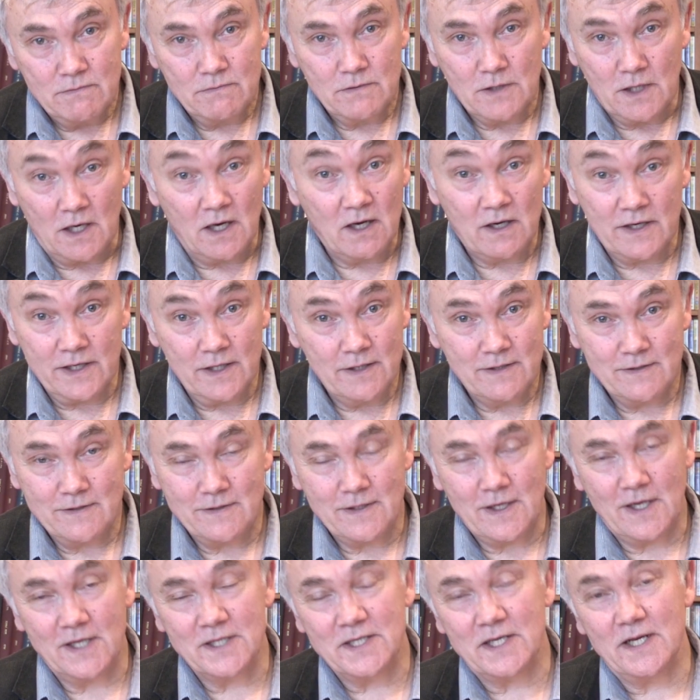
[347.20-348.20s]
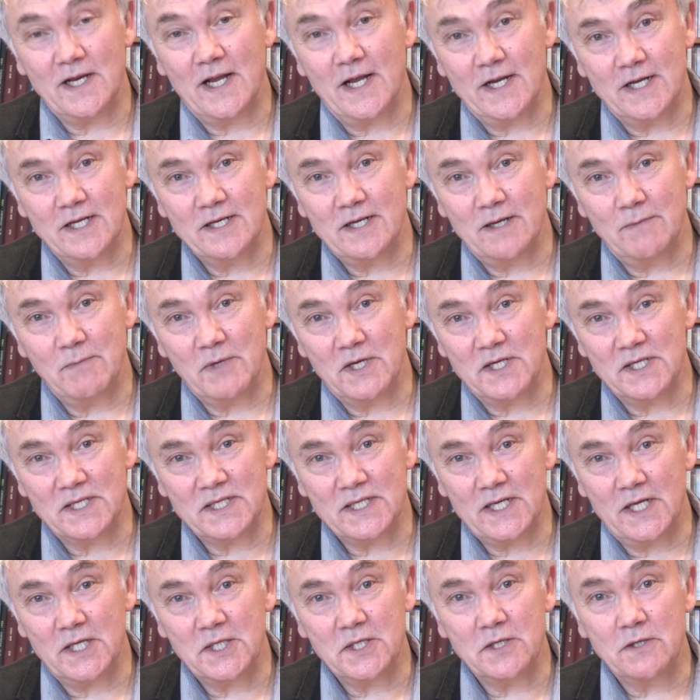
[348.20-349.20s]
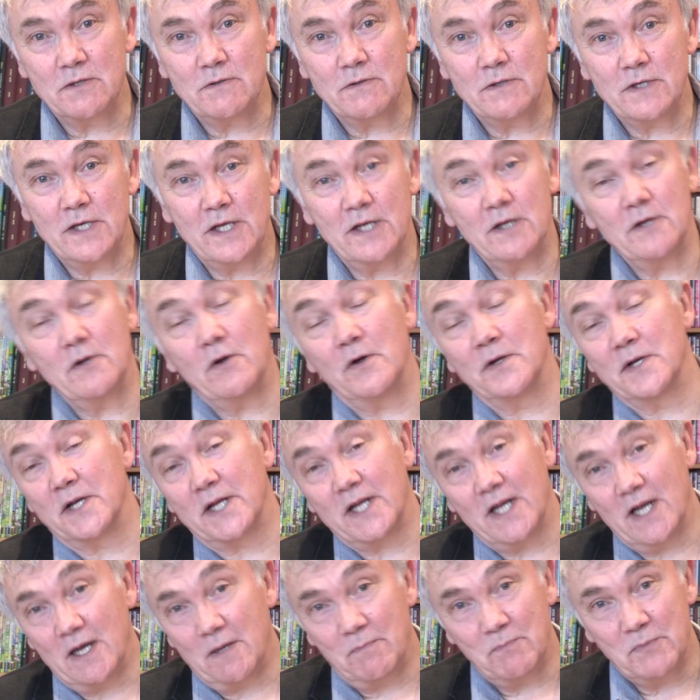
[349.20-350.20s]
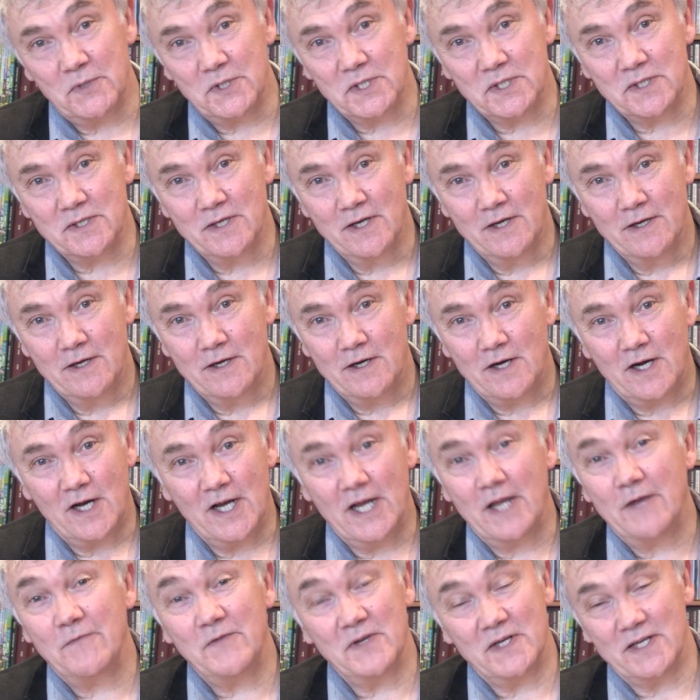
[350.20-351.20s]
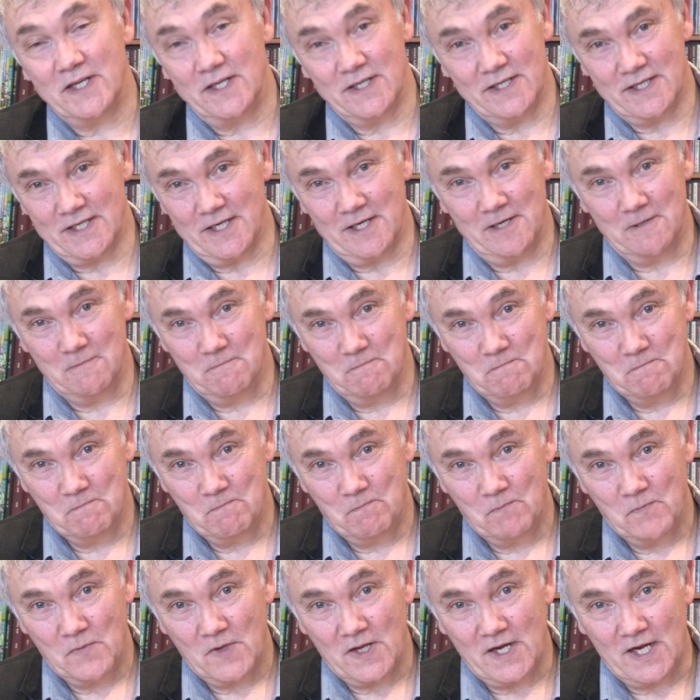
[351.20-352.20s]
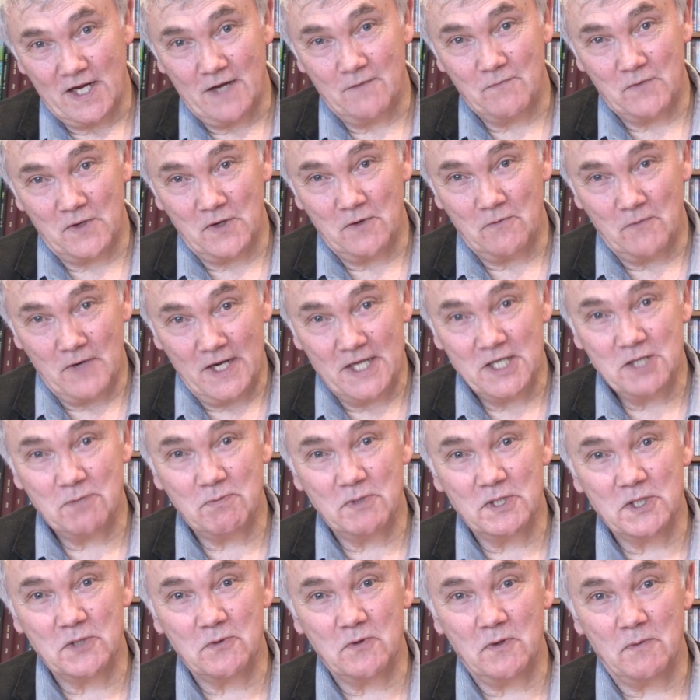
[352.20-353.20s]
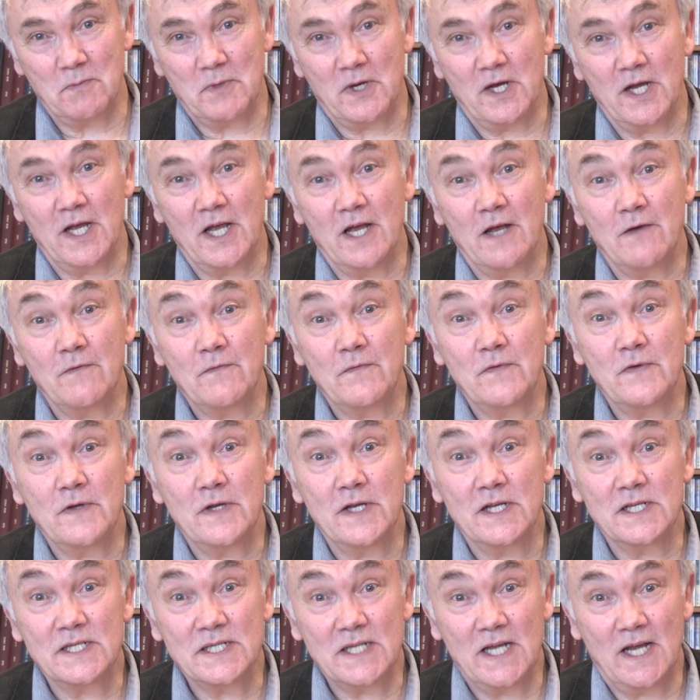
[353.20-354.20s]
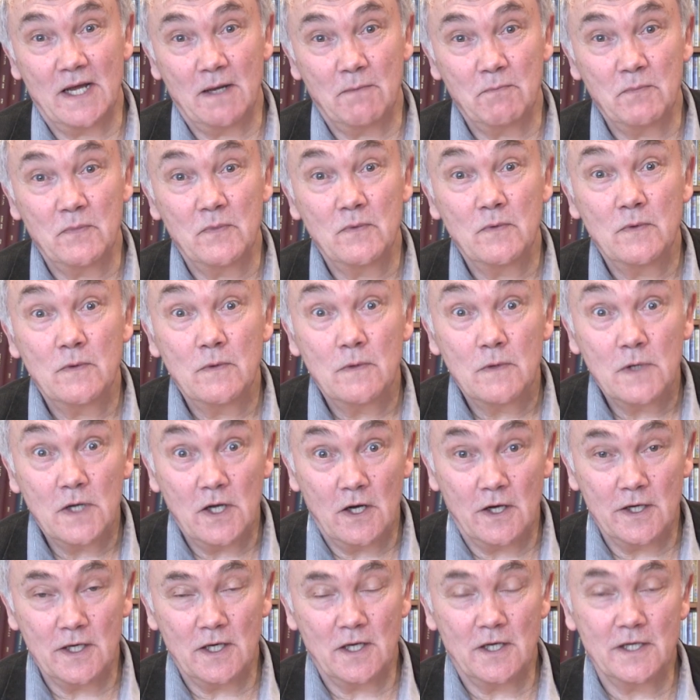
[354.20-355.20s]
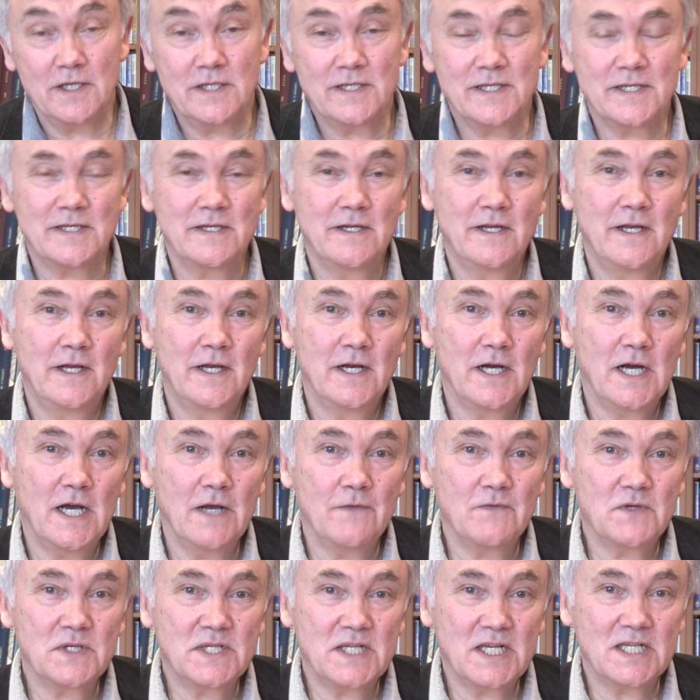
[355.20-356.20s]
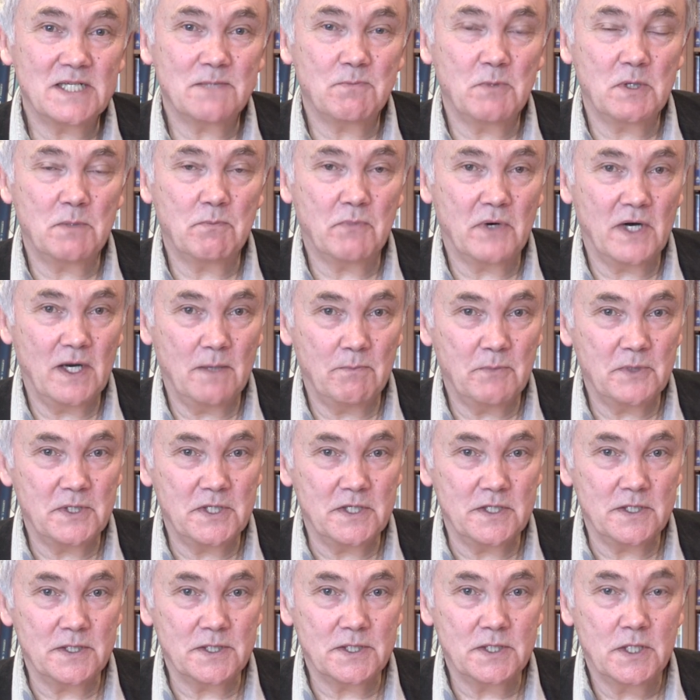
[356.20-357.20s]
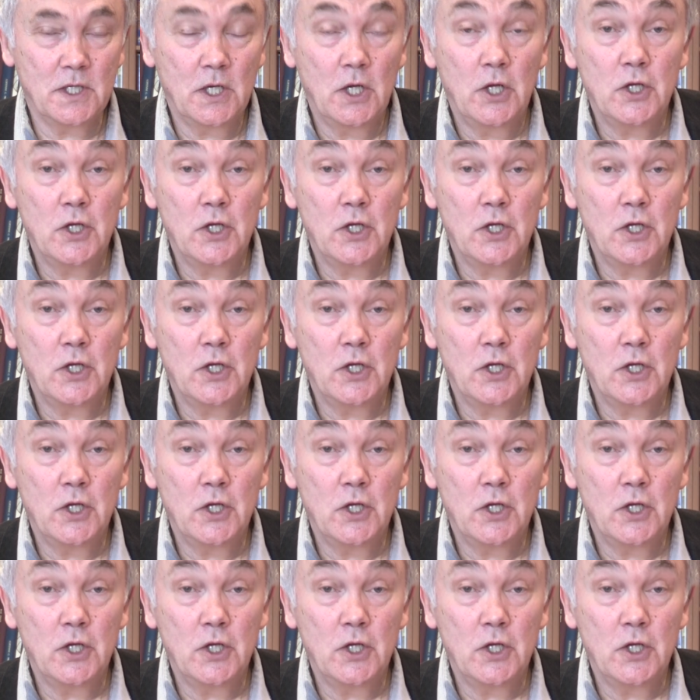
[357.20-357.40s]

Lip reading: I, as an academic assessor on a campus, I have it easy. I have the arrangements whereby I have exam guidelines, I have assessment parameters.